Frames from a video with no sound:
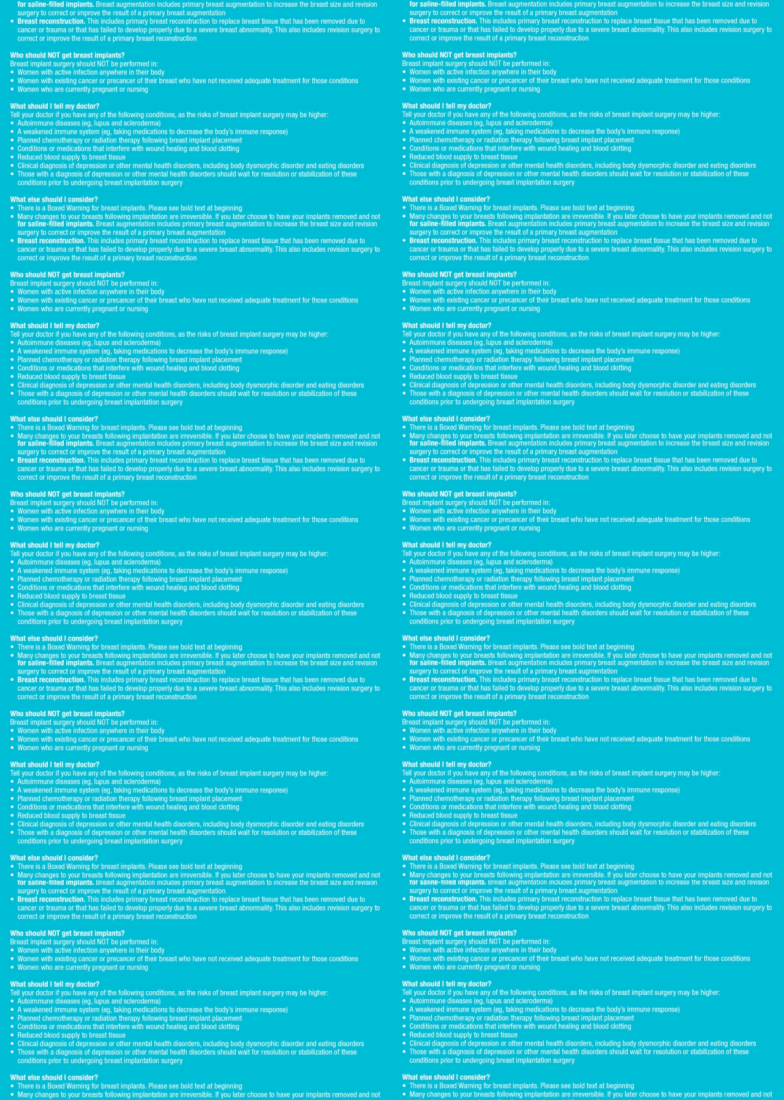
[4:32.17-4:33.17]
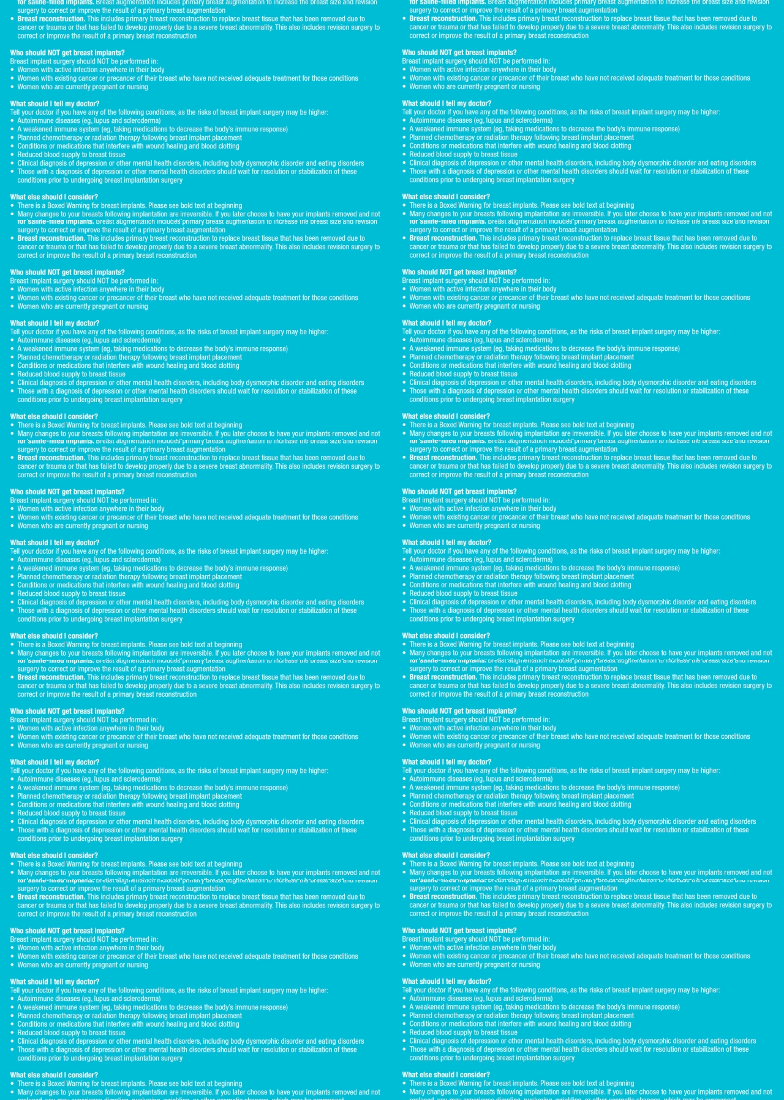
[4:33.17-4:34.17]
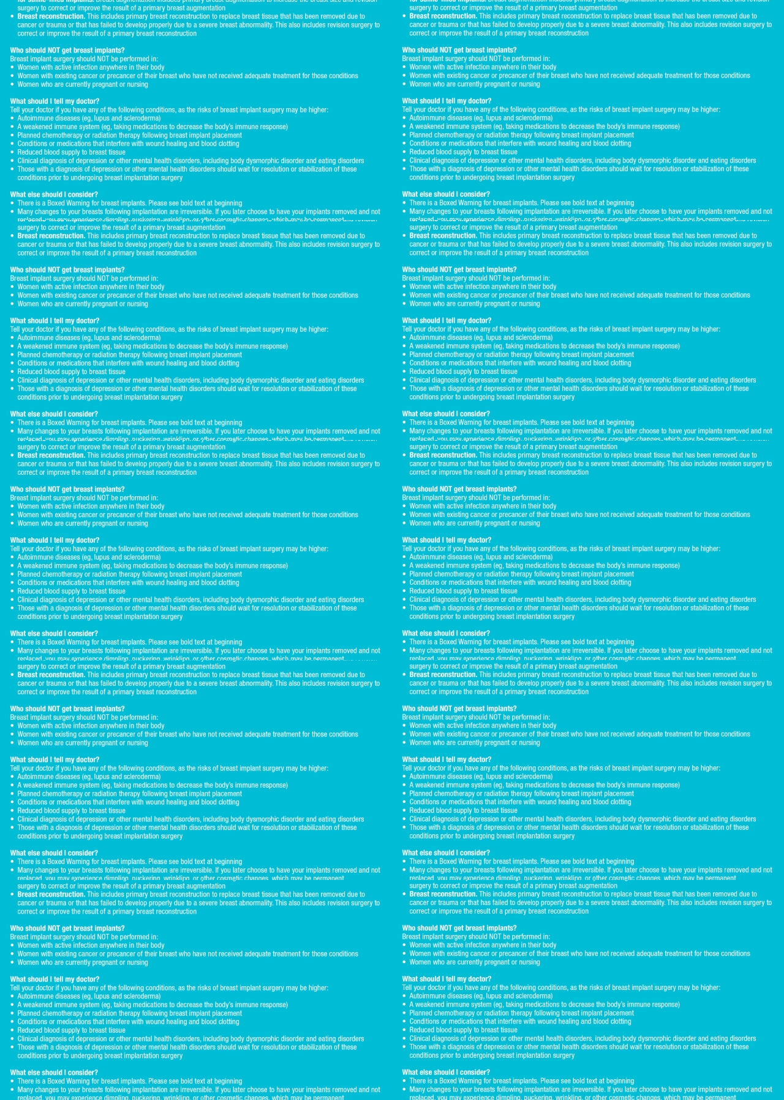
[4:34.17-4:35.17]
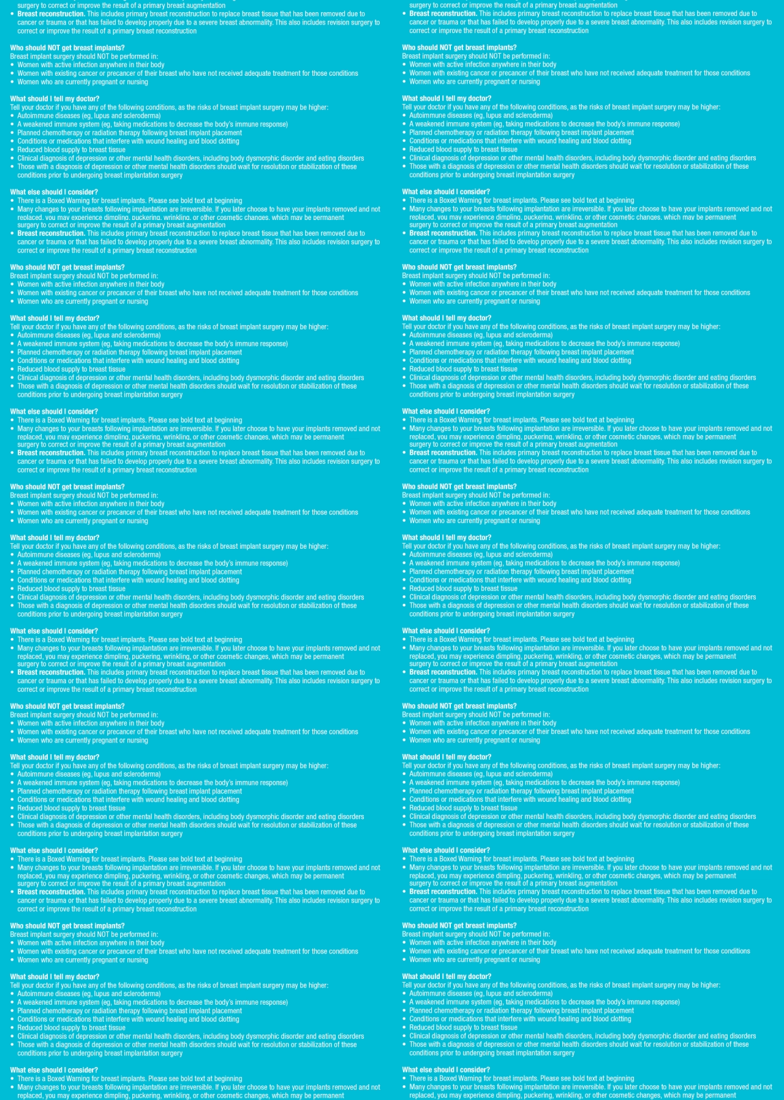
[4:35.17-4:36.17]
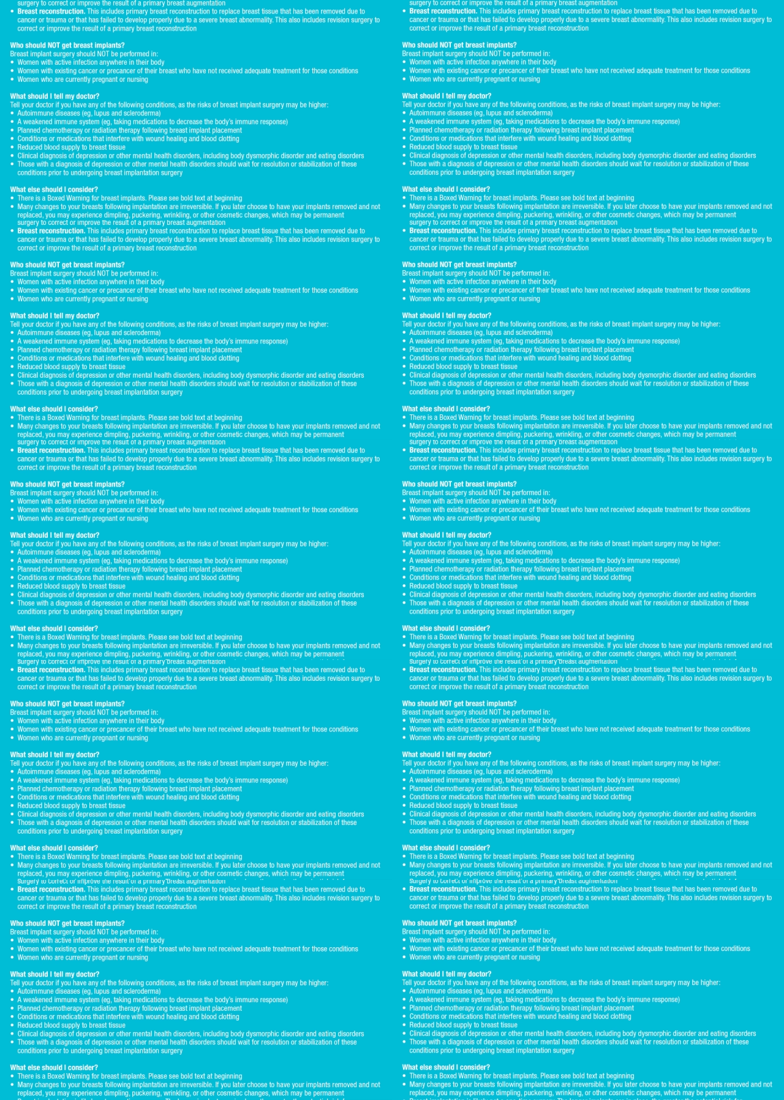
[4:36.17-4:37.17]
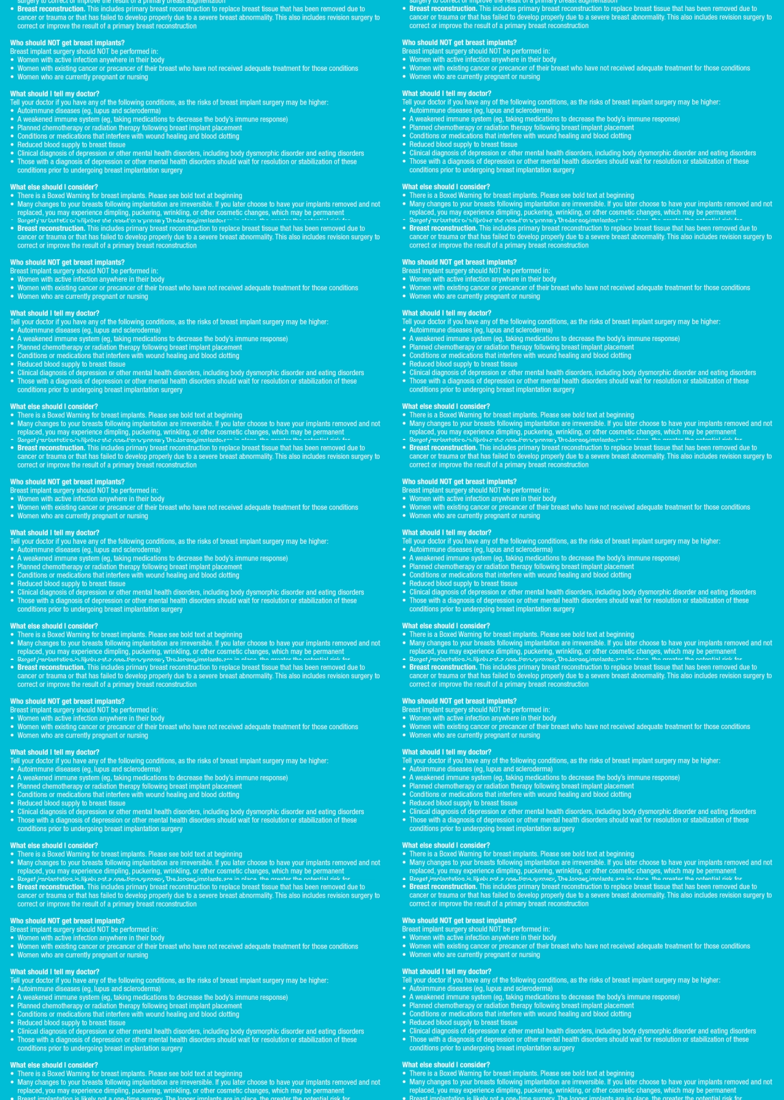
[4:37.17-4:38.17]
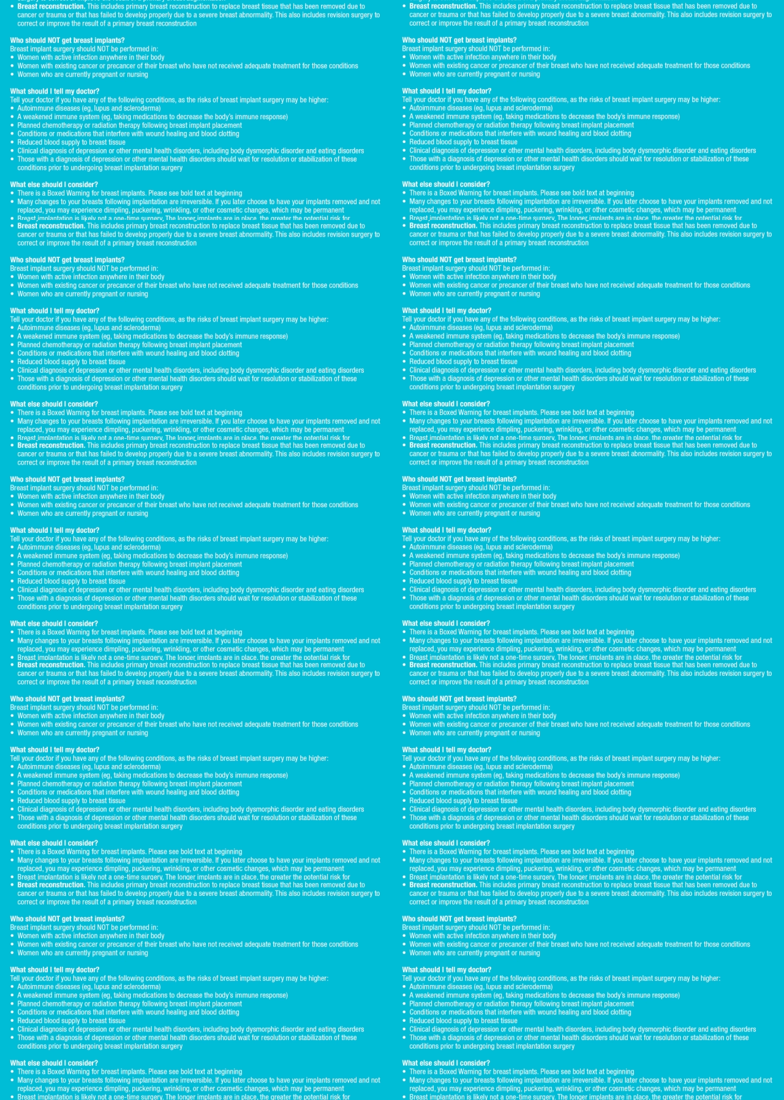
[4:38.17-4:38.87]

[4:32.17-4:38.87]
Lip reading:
No face is visible, so there are no lips to read.